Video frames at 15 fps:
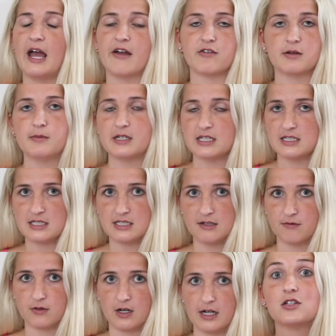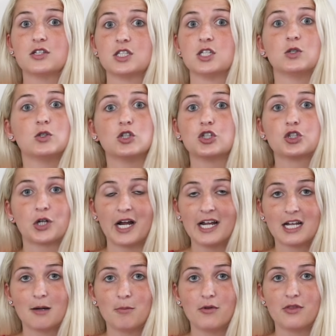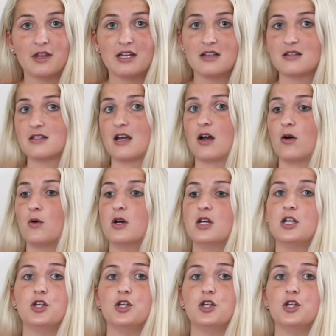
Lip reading: Everybody is different. So just try a couple things out.